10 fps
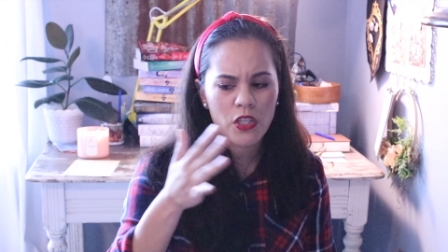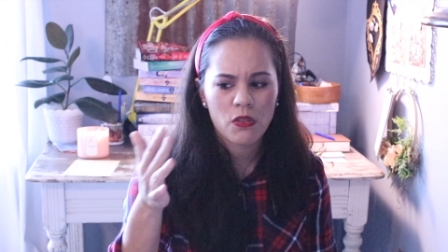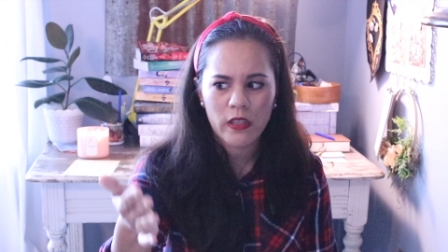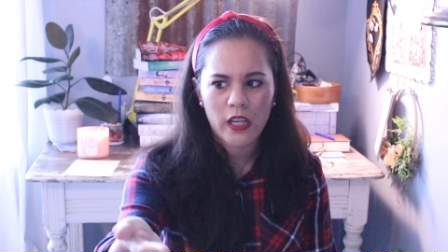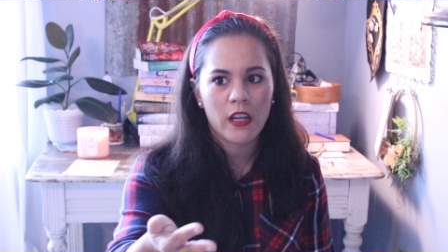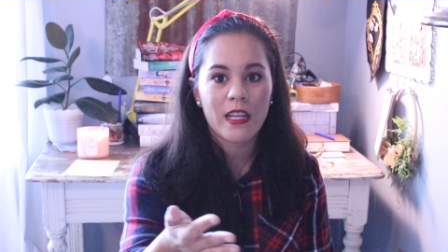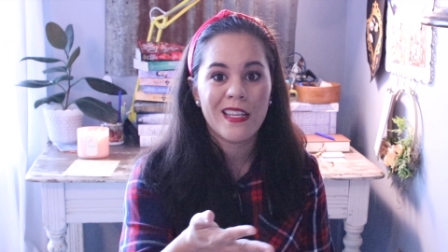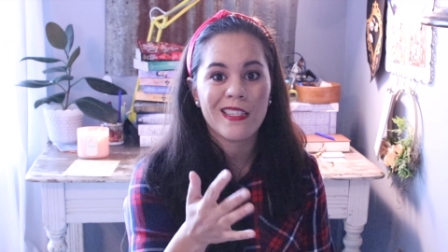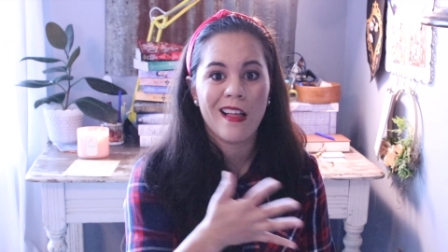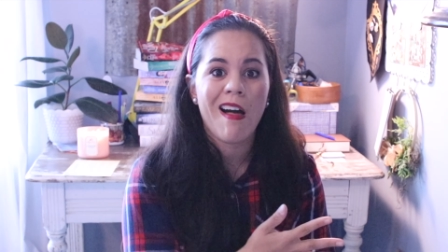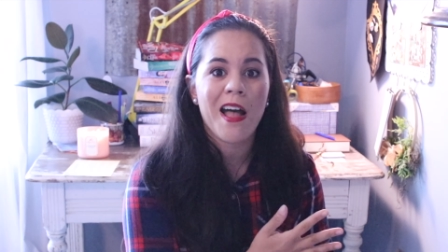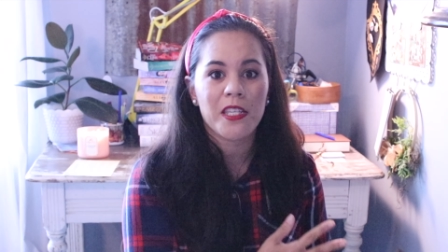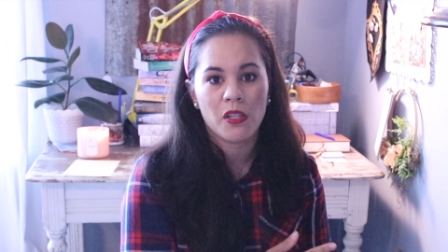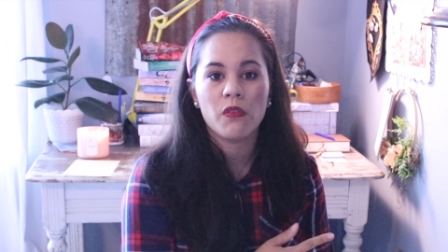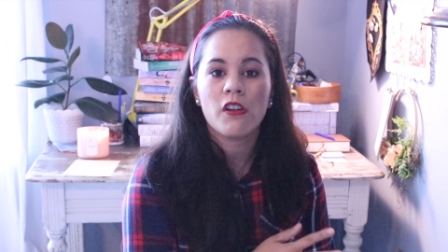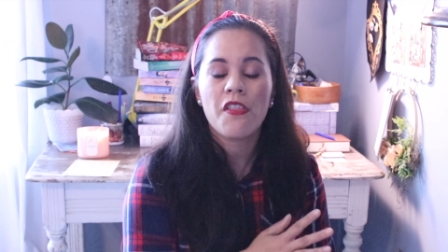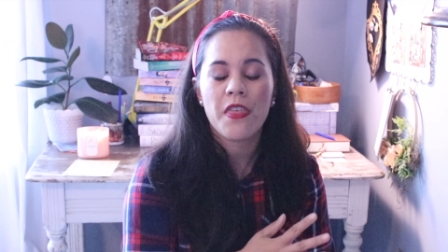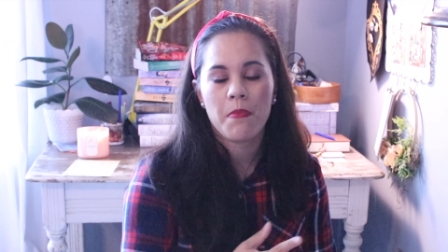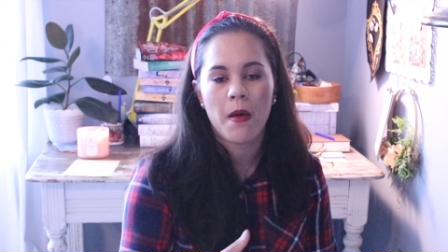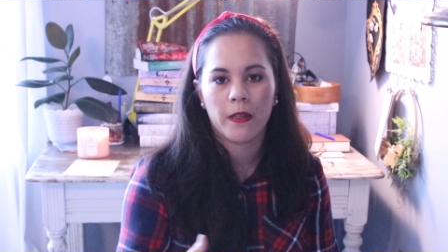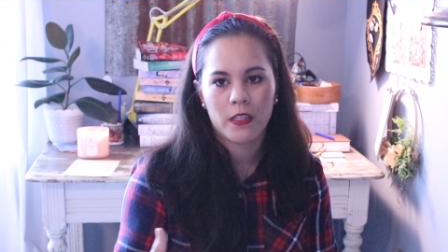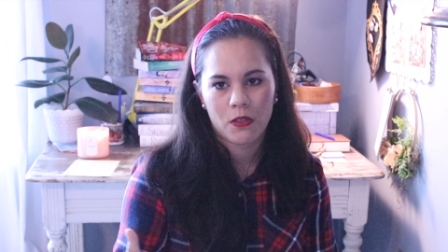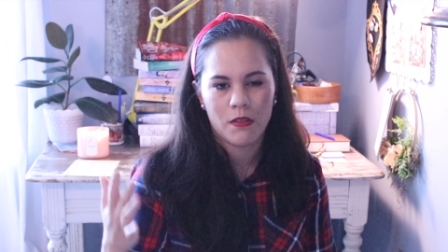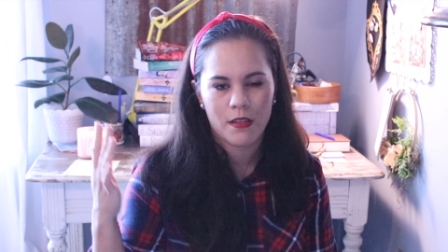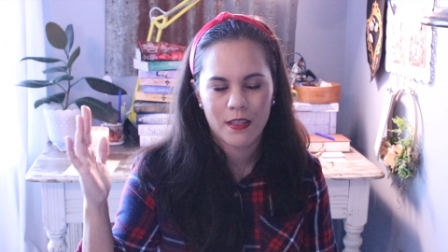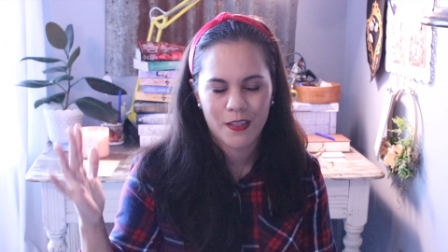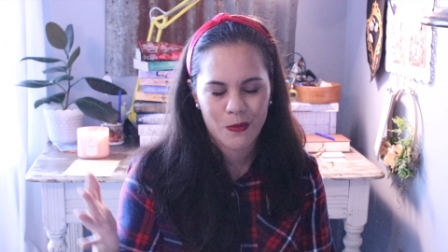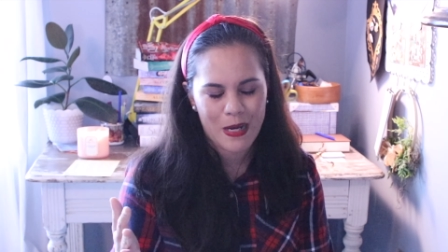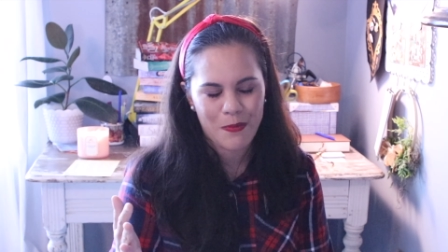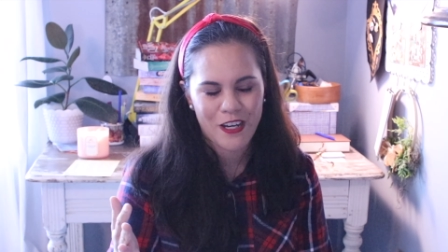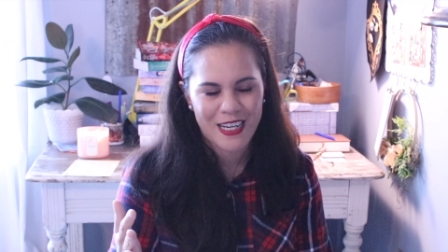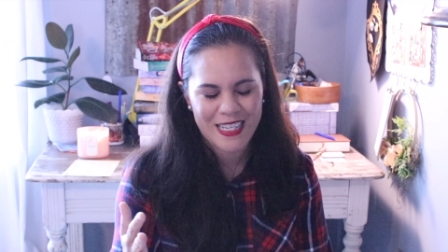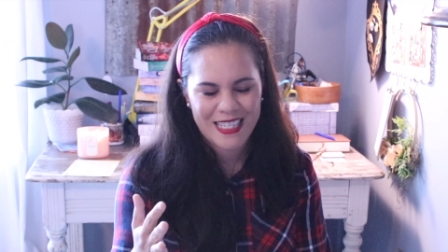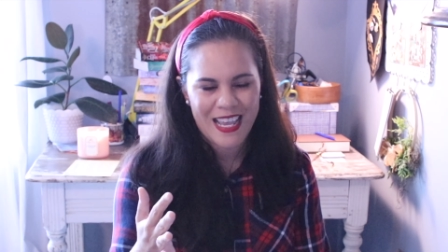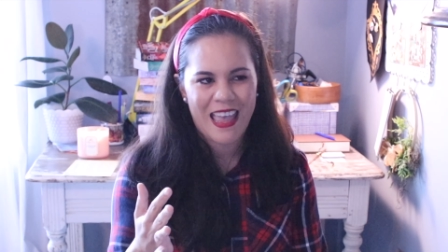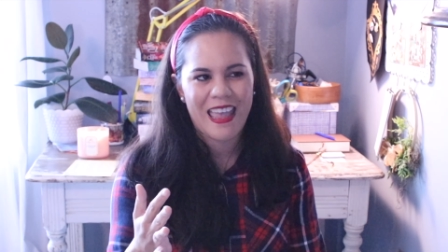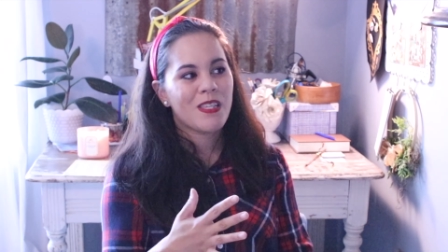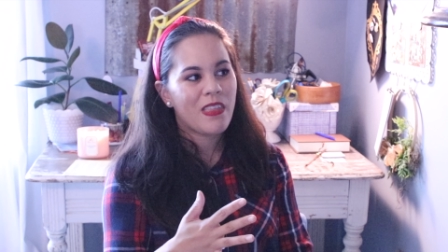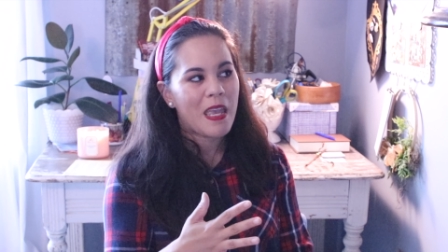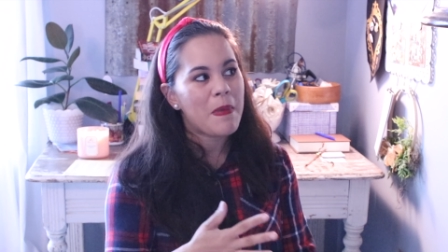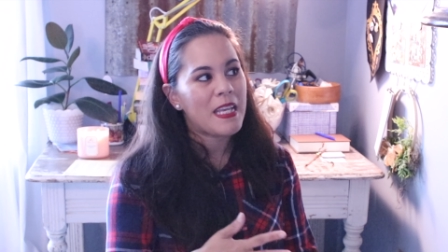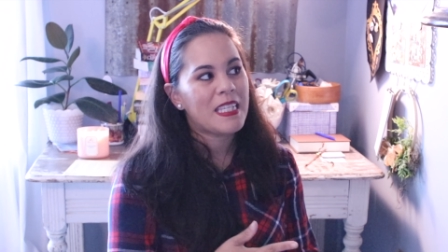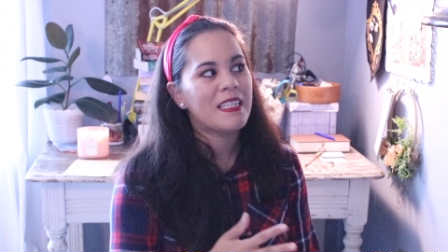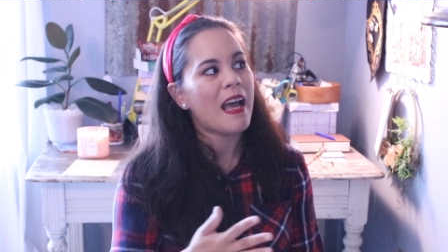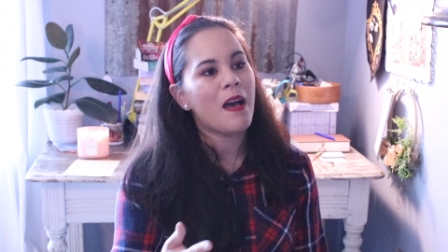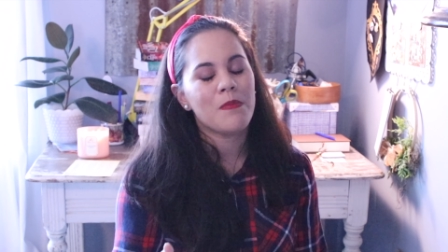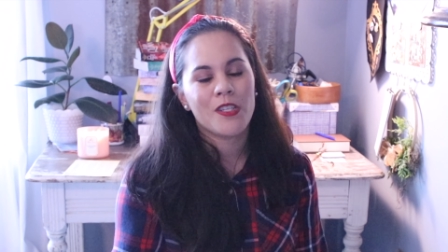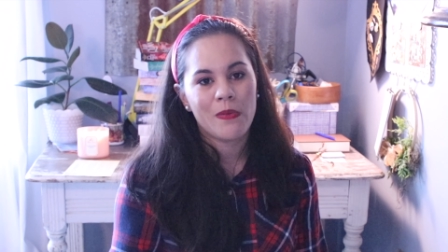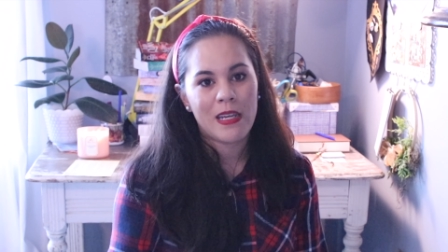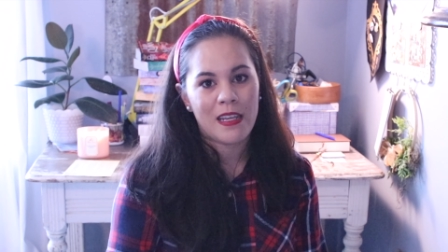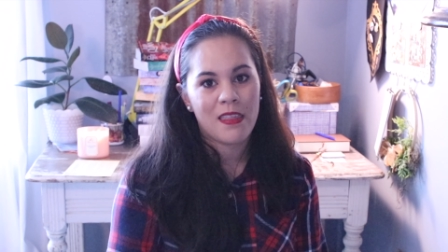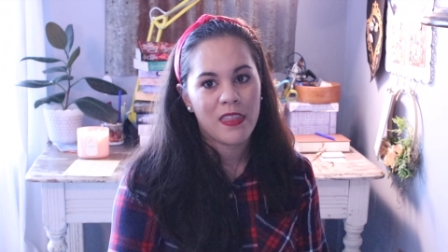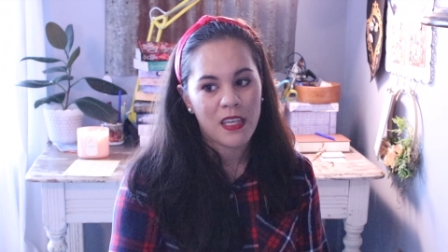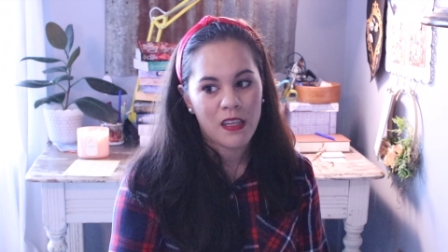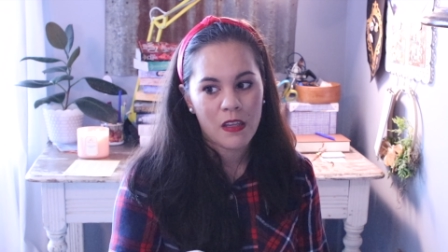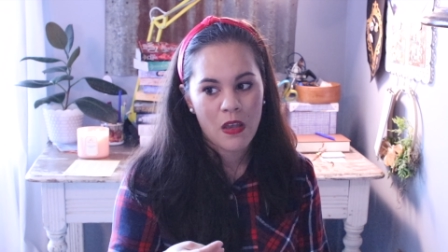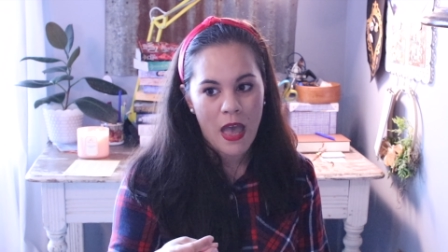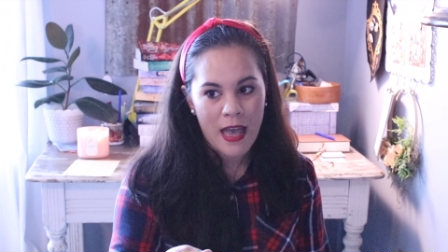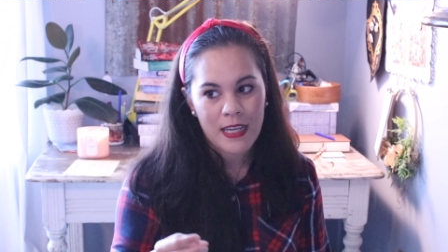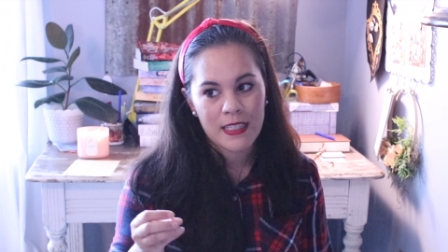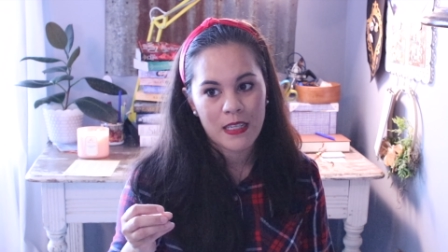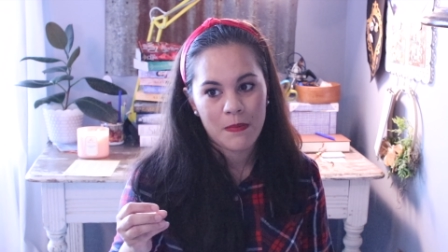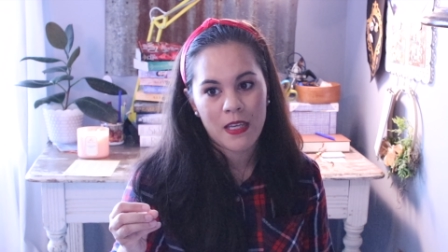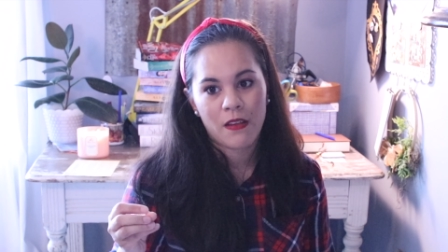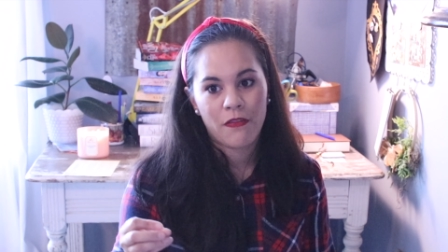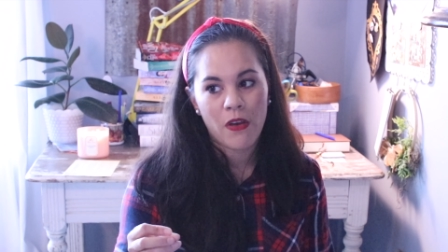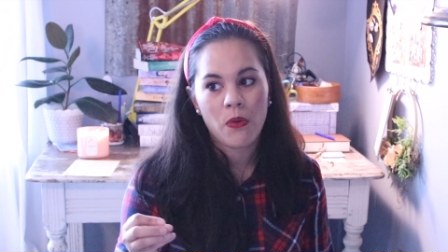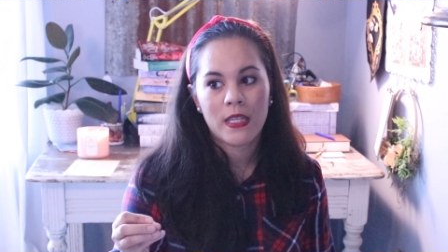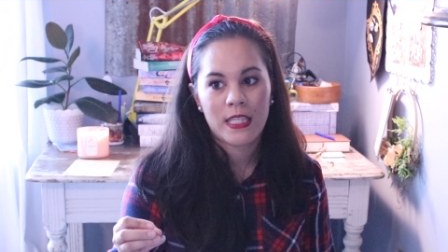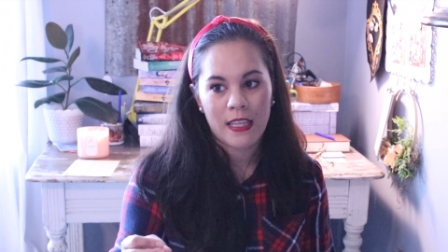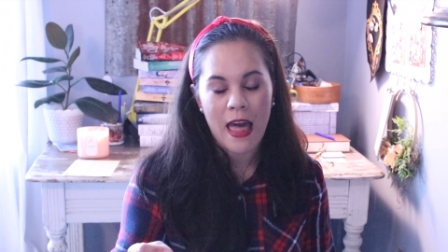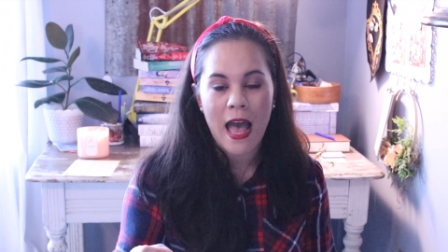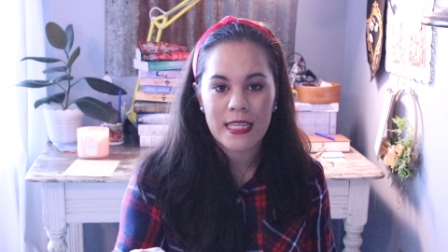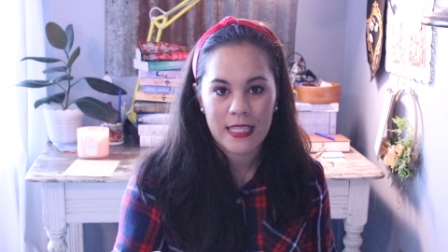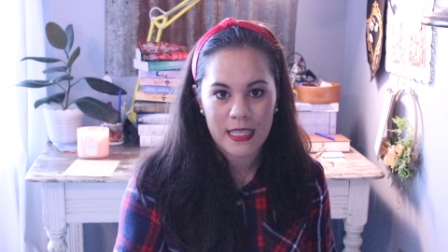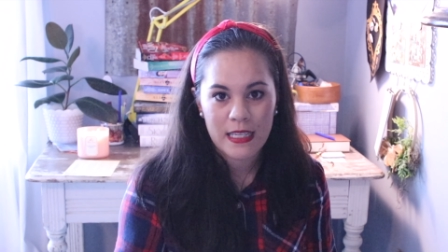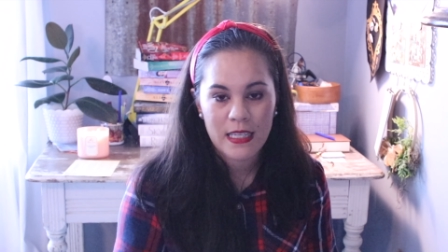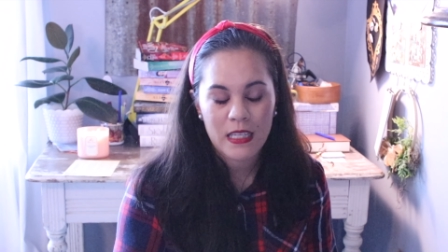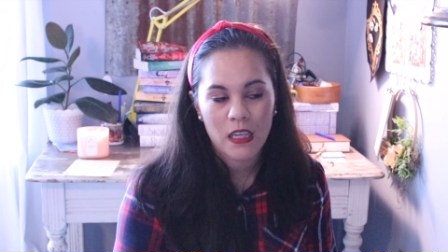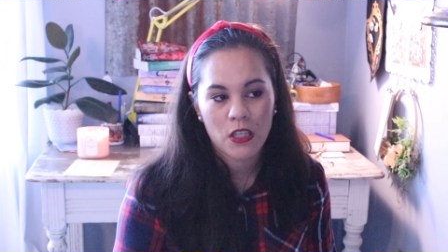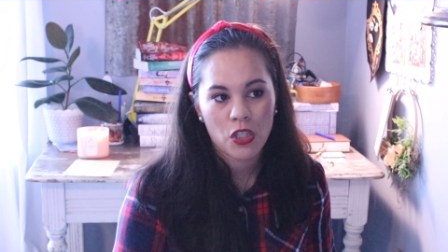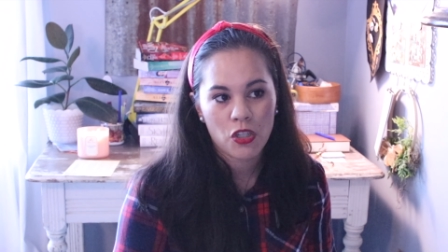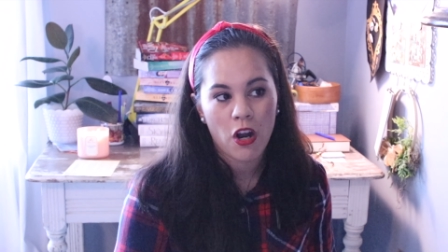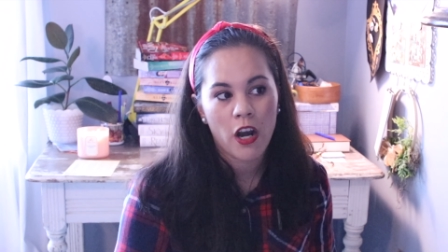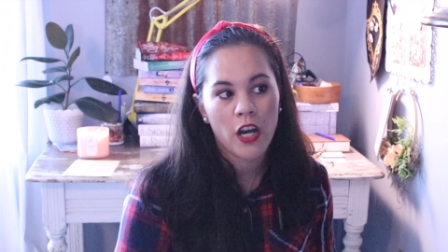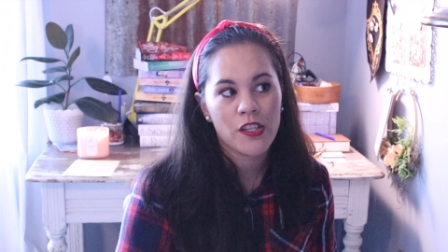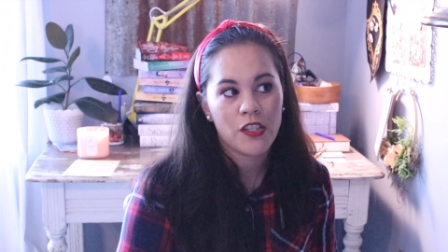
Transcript: school year ends a lot sooner than public schools is what I'm trying to say so they may stop doing the academic focus classes and start